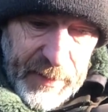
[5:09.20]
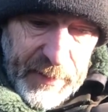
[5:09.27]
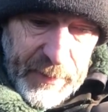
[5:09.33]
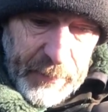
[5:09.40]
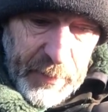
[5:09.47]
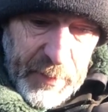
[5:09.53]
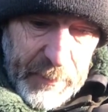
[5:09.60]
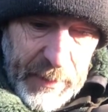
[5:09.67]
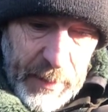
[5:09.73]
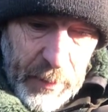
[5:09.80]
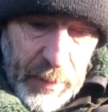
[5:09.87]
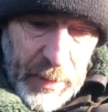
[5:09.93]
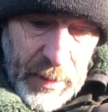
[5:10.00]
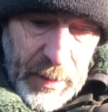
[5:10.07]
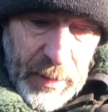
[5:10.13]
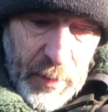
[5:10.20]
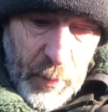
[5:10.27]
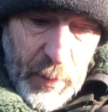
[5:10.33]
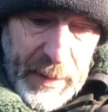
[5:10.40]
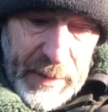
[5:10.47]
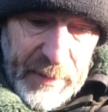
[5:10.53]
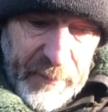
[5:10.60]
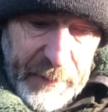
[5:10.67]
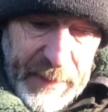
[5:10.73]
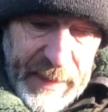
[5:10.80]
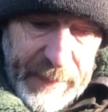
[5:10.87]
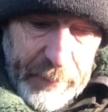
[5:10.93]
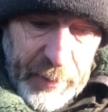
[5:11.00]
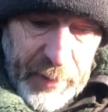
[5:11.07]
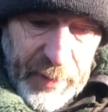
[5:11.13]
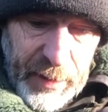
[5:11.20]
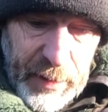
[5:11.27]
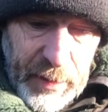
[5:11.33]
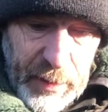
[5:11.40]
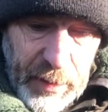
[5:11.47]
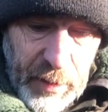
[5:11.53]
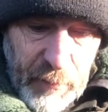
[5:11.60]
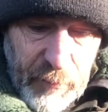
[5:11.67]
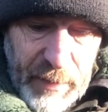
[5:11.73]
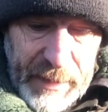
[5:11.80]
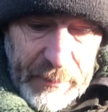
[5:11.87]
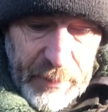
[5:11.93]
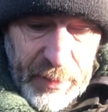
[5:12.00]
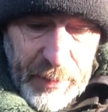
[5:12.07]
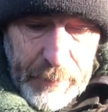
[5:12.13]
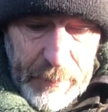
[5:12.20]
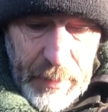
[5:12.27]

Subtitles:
sometimes metal, ways of being able to go round your